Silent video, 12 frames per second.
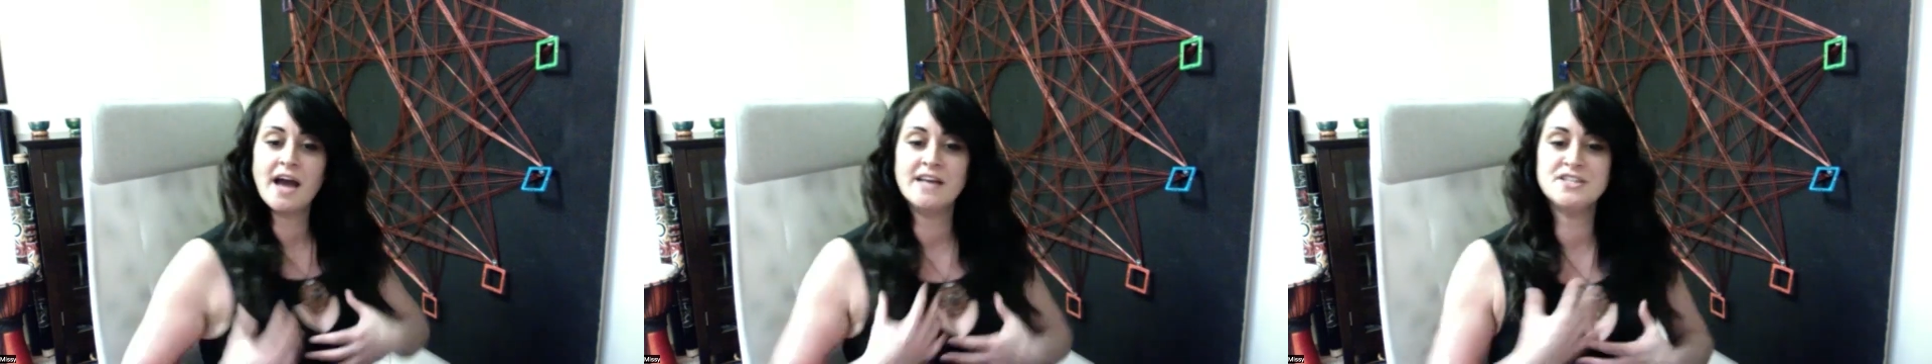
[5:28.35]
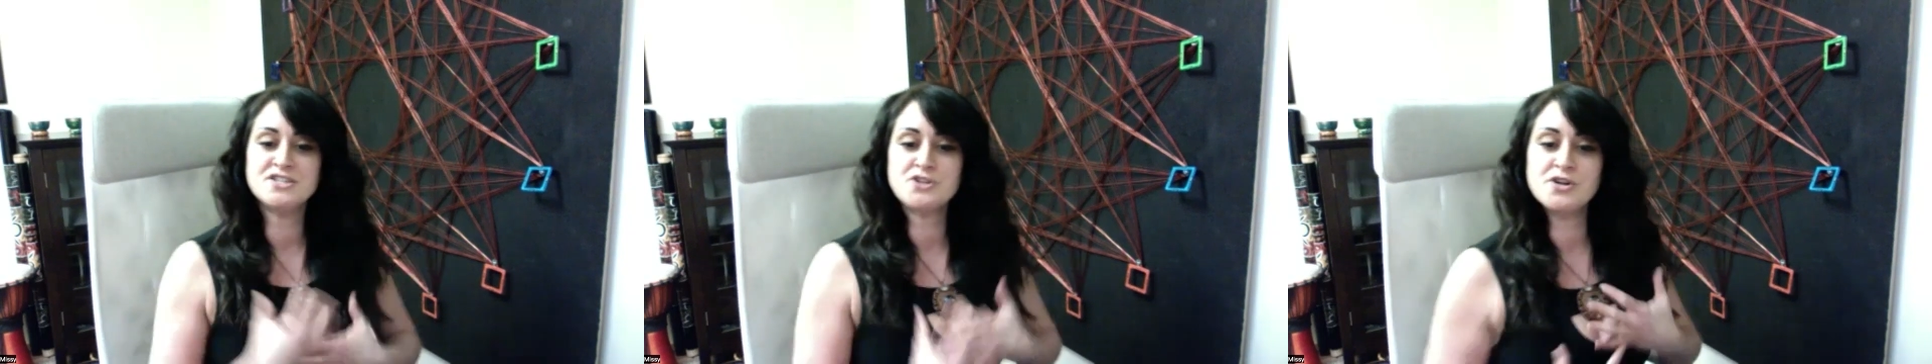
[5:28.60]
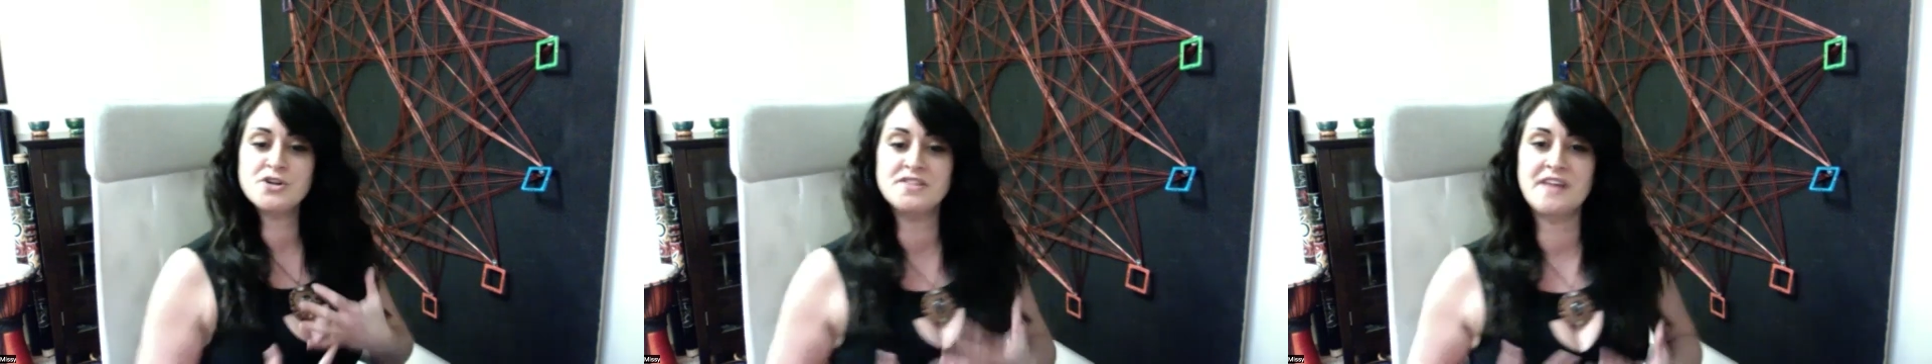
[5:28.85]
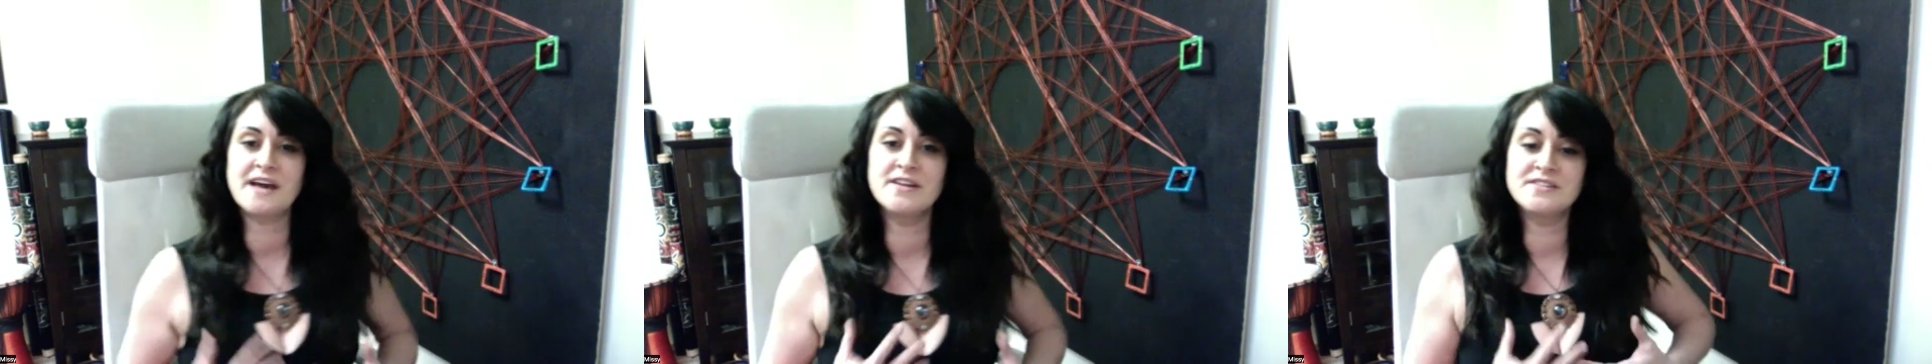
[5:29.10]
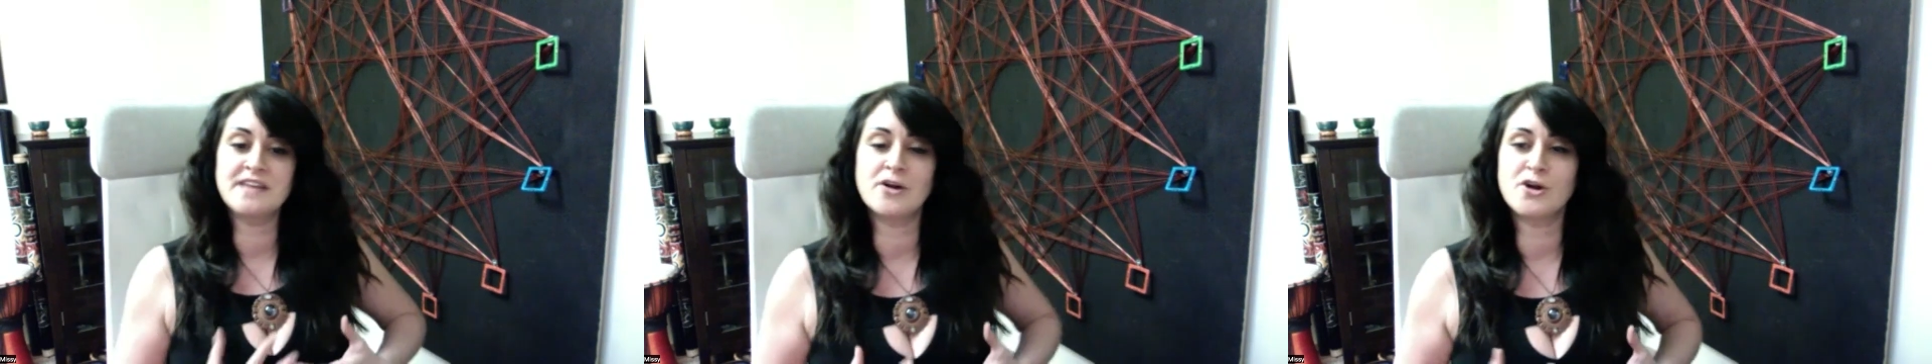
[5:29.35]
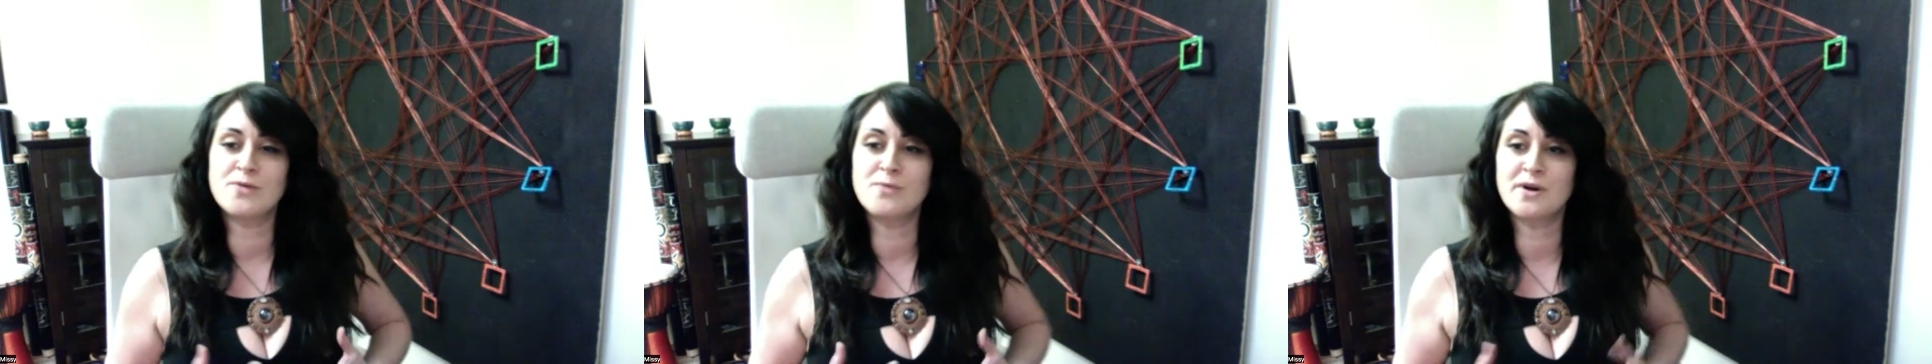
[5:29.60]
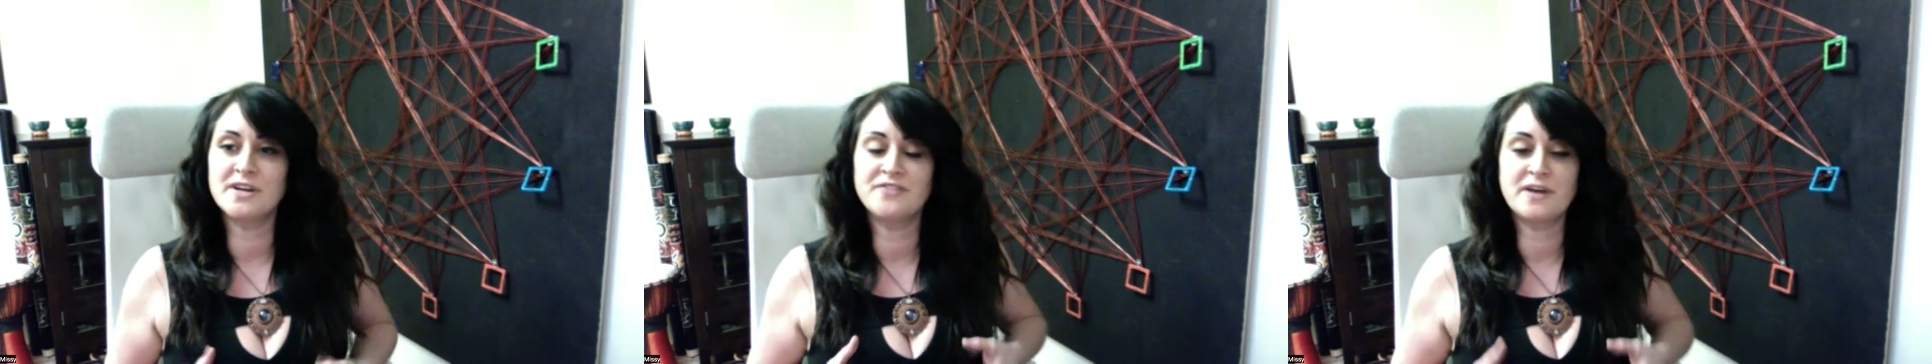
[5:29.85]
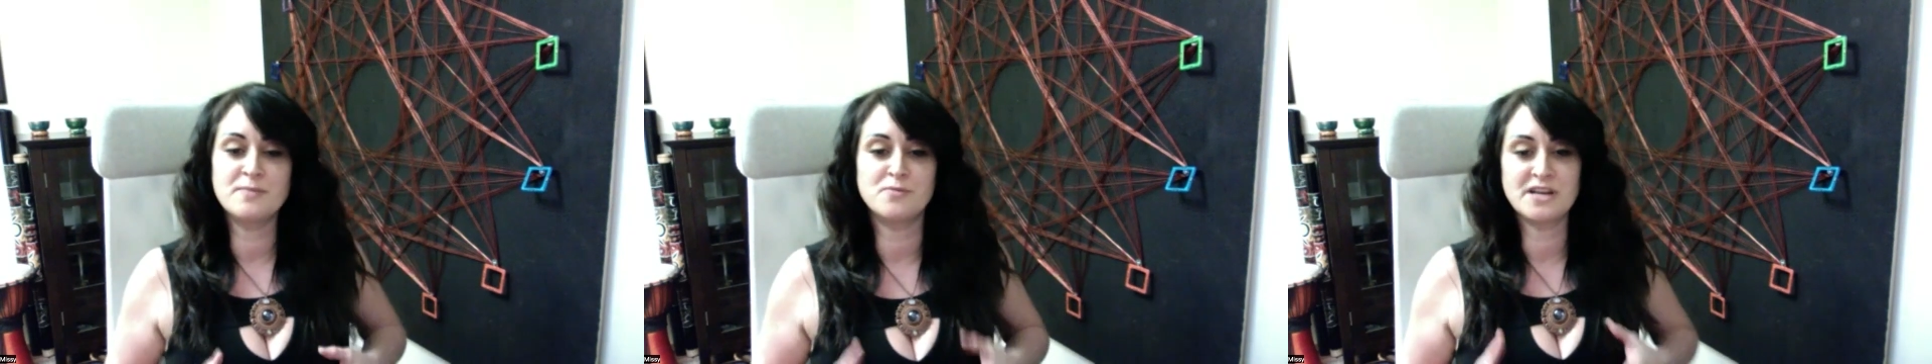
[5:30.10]
I started that harmonic
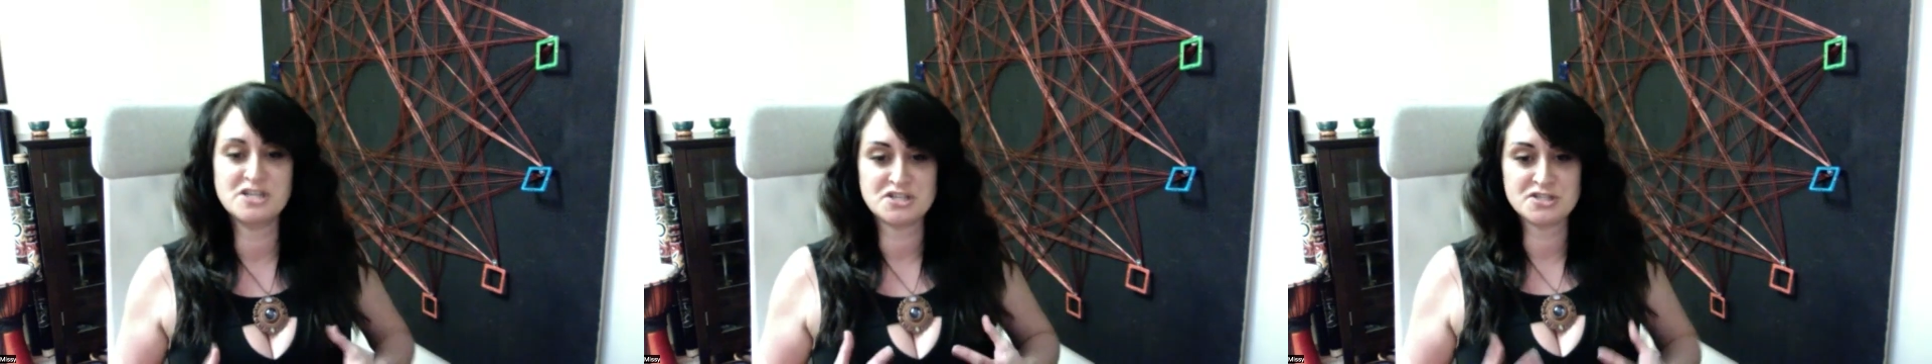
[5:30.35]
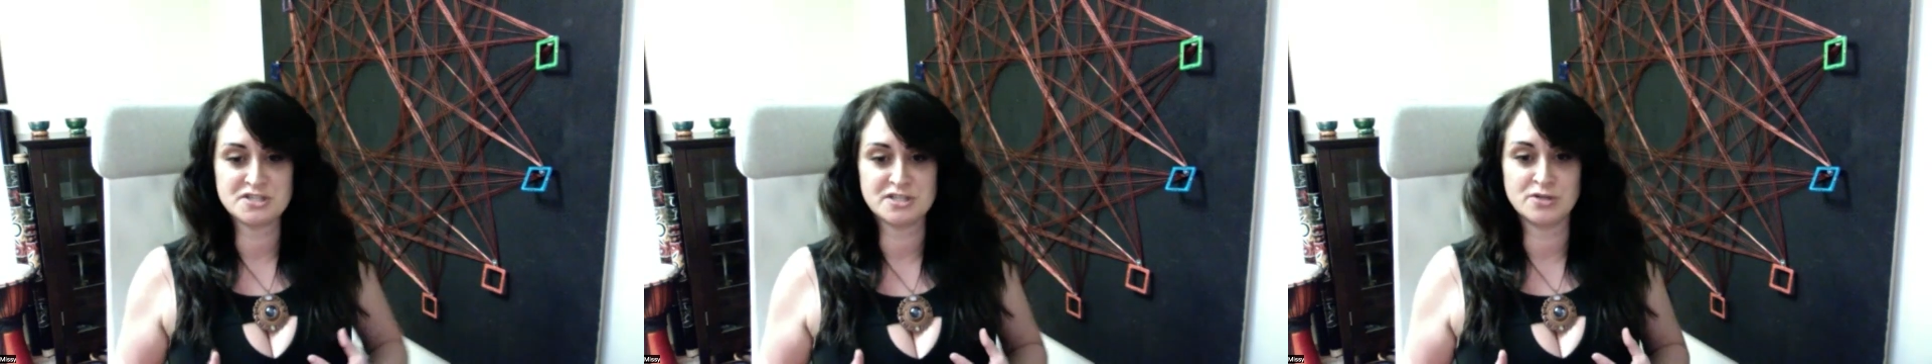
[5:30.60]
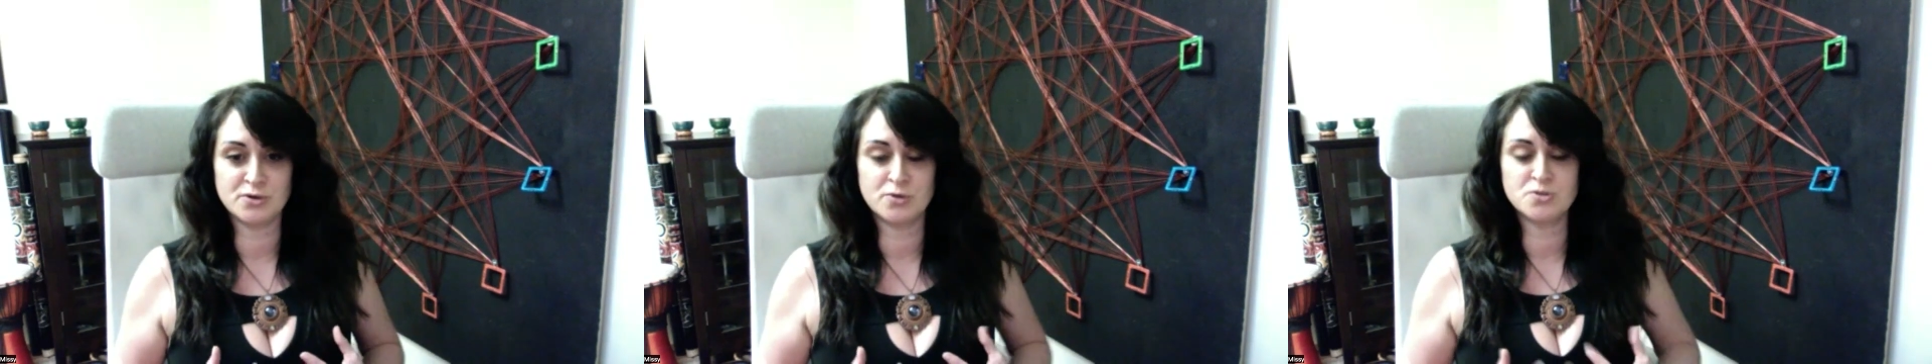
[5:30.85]
vibrations logo.